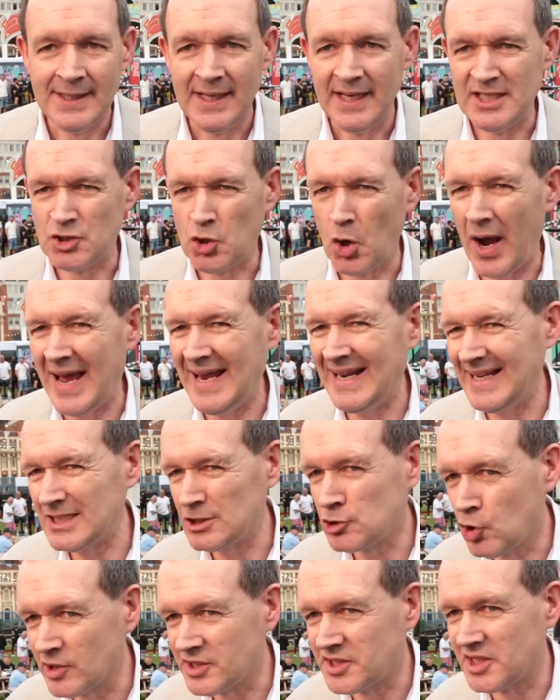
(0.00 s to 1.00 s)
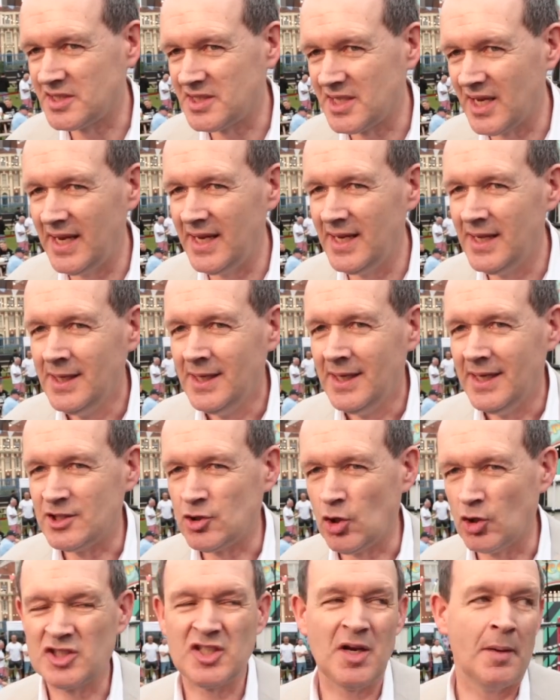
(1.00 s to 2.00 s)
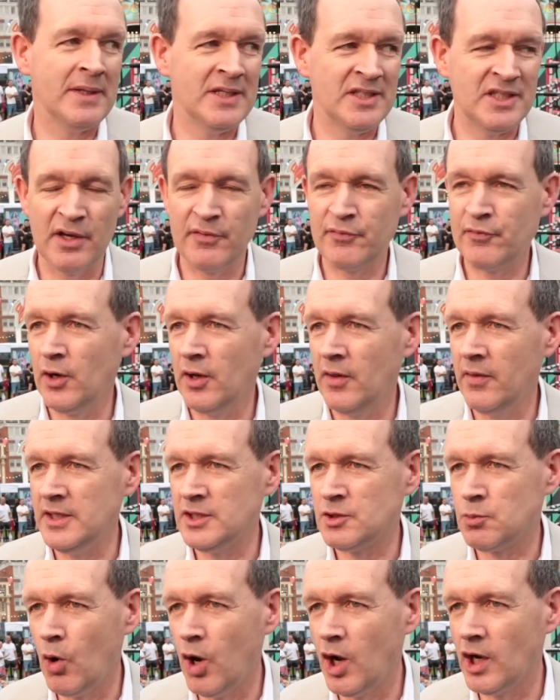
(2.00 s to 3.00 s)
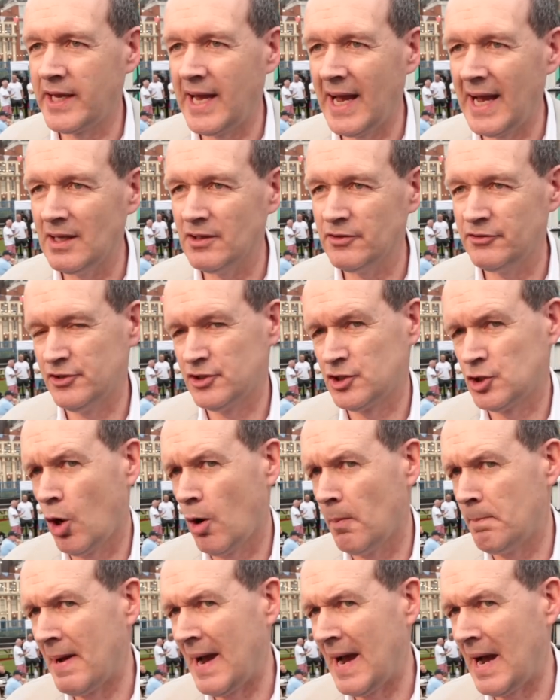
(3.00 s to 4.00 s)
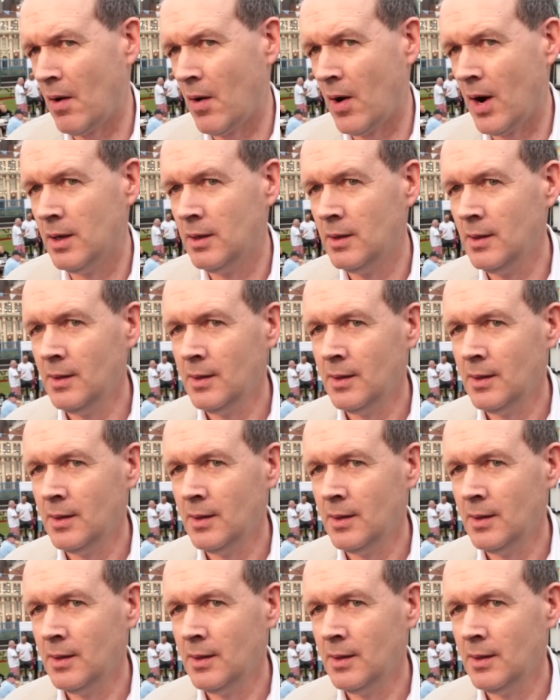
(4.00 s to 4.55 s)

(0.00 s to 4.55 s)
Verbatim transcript: he's got electricity, he's got something different at these workouts, he's got power.